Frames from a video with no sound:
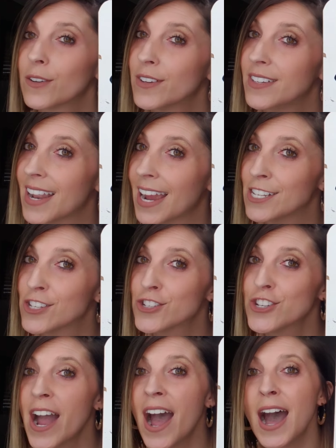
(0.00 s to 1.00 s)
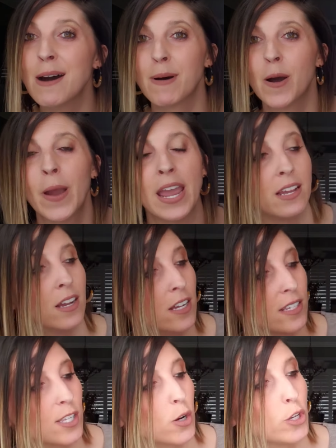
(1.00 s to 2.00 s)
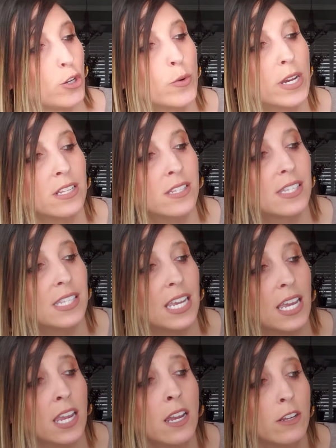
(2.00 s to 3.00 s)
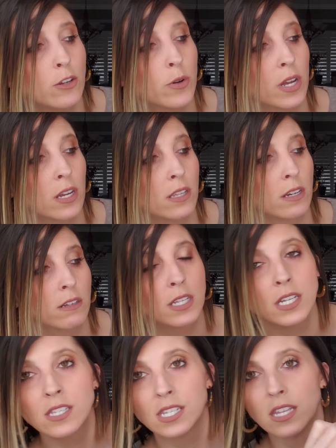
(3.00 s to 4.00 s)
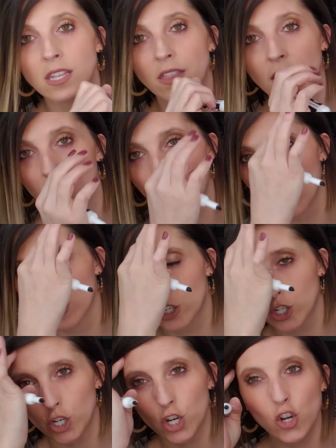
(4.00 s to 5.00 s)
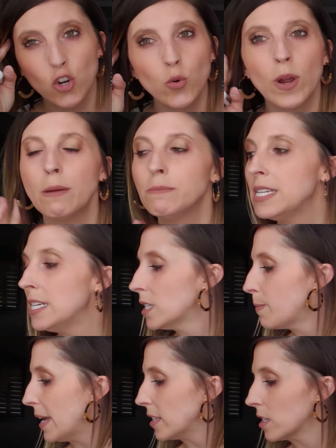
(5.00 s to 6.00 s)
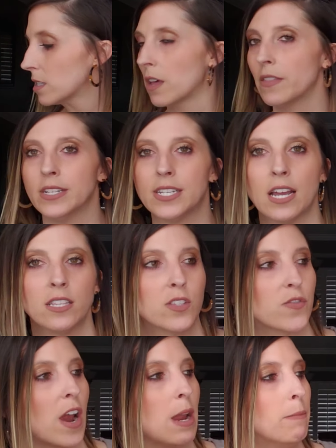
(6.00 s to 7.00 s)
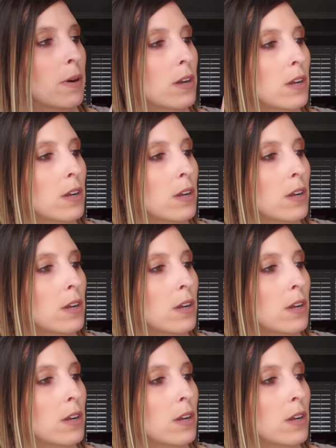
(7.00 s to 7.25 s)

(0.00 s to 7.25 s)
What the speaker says: Nice job. Okay, so you can clearly see that there are 2 empty spaces on the 10's frame.